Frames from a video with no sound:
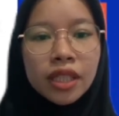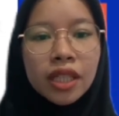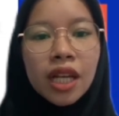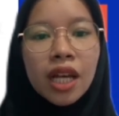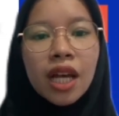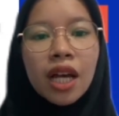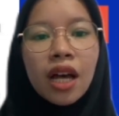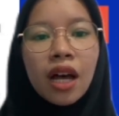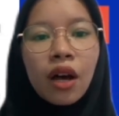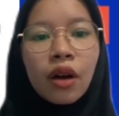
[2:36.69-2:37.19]

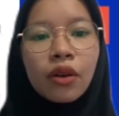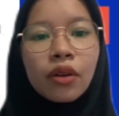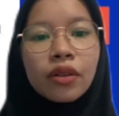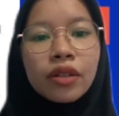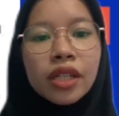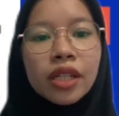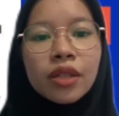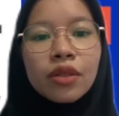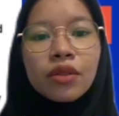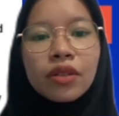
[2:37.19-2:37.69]
According to
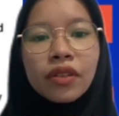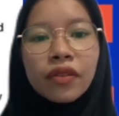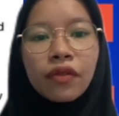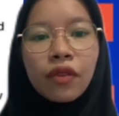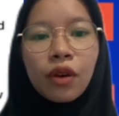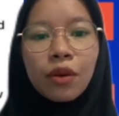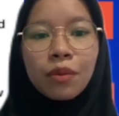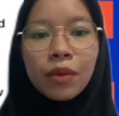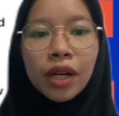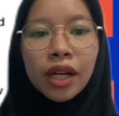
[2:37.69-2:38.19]
the
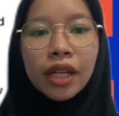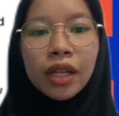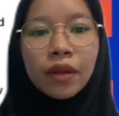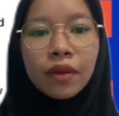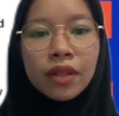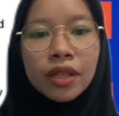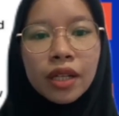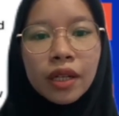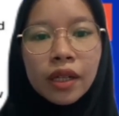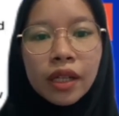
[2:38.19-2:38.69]
former
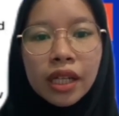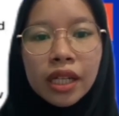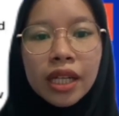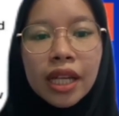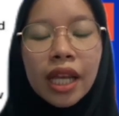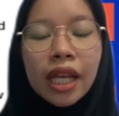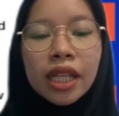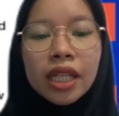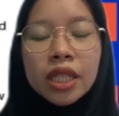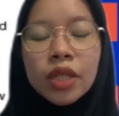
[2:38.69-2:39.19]
criterion,
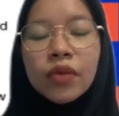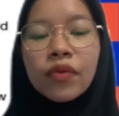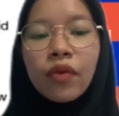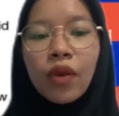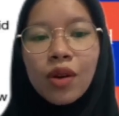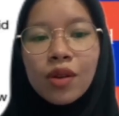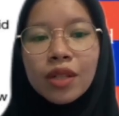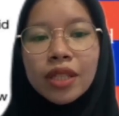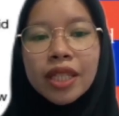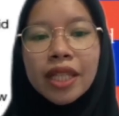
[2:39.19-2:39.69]
English
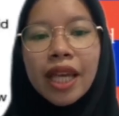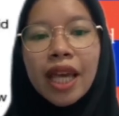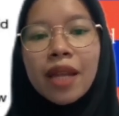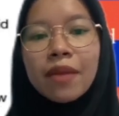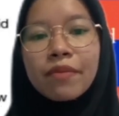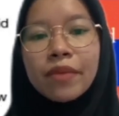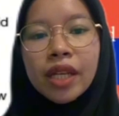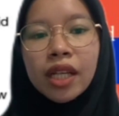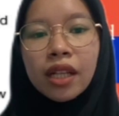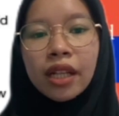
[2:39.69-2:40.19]
vowels can be
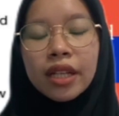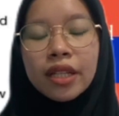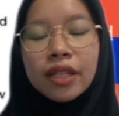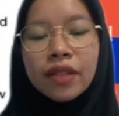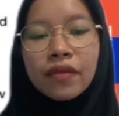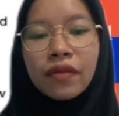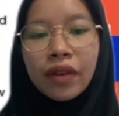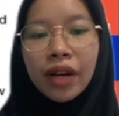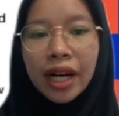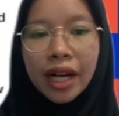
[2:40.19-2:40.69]

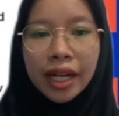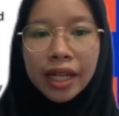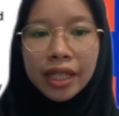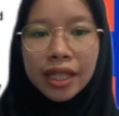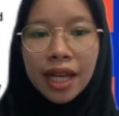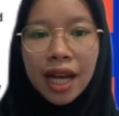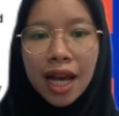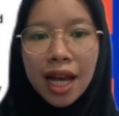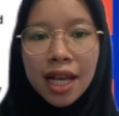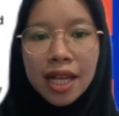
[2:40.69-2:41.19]
classified
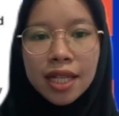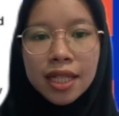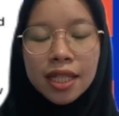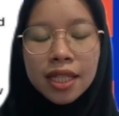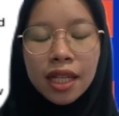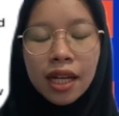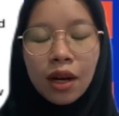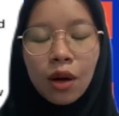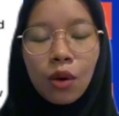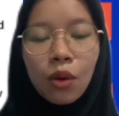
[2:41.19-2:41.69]
as
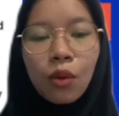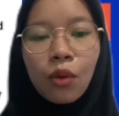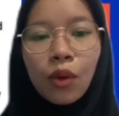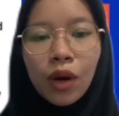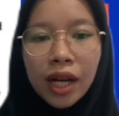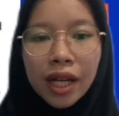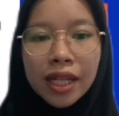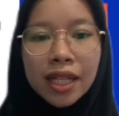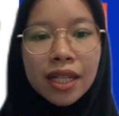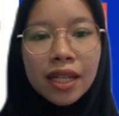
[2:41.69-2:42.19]
1.
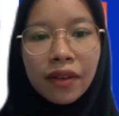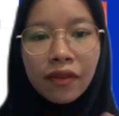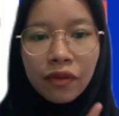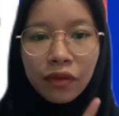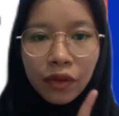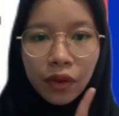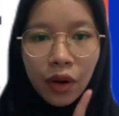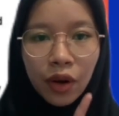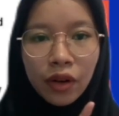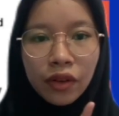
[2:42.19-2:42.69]

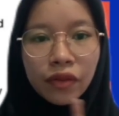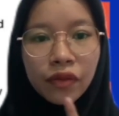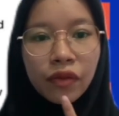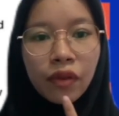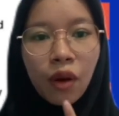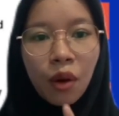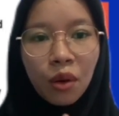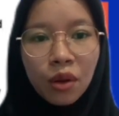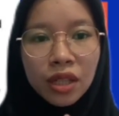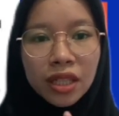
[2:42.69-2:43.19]
Front
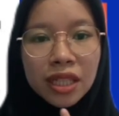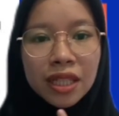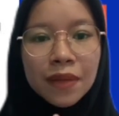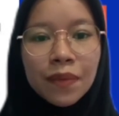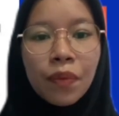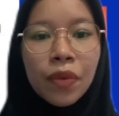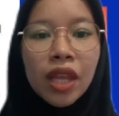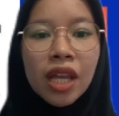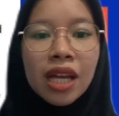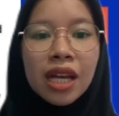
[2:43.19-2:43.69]
vowels.
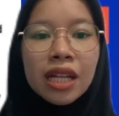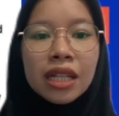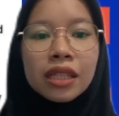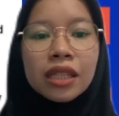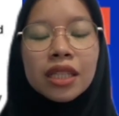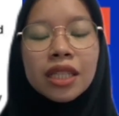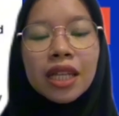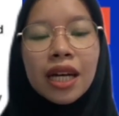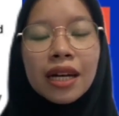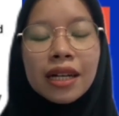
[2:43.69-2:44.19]
The
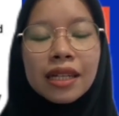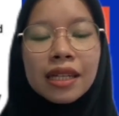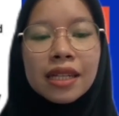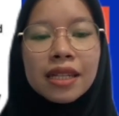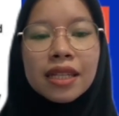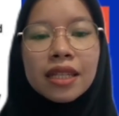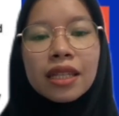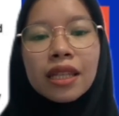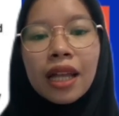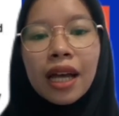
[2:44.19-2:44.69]
tongue is
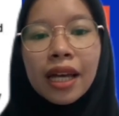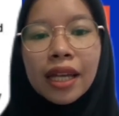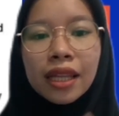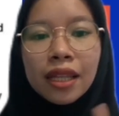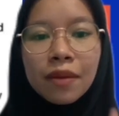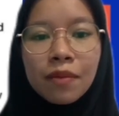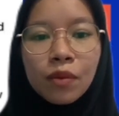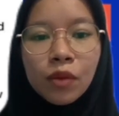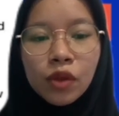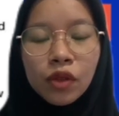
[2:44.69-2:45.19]
slightly
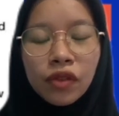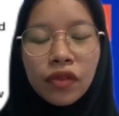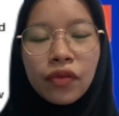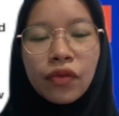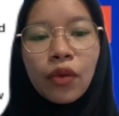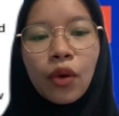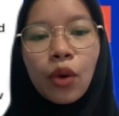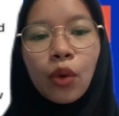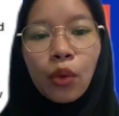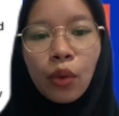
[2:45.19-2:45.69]
moved
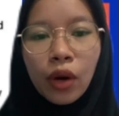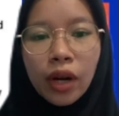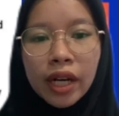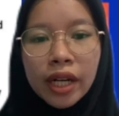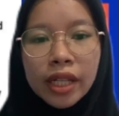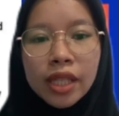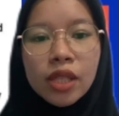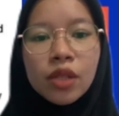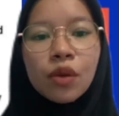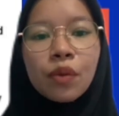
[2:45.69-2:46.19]
forward
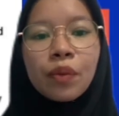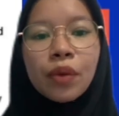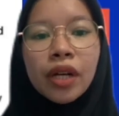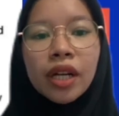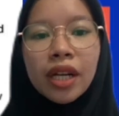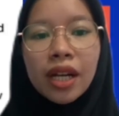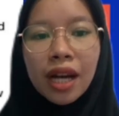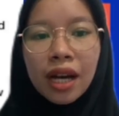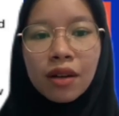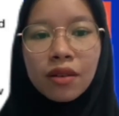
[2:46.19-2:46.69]
to
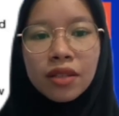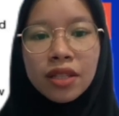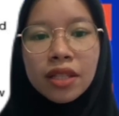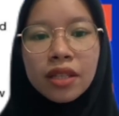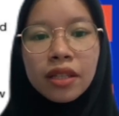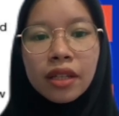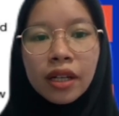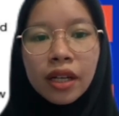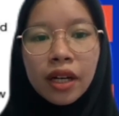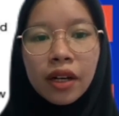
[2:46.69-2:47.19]
pronounce
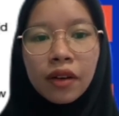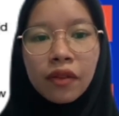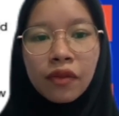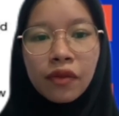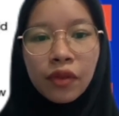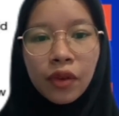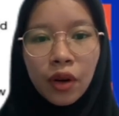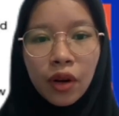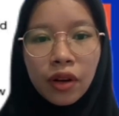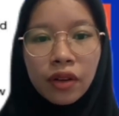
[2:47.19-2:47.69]
the
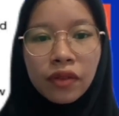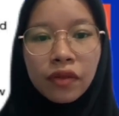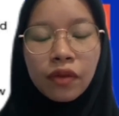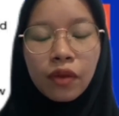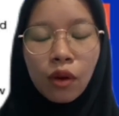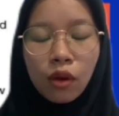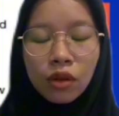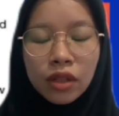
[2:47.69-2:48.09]
front vowels.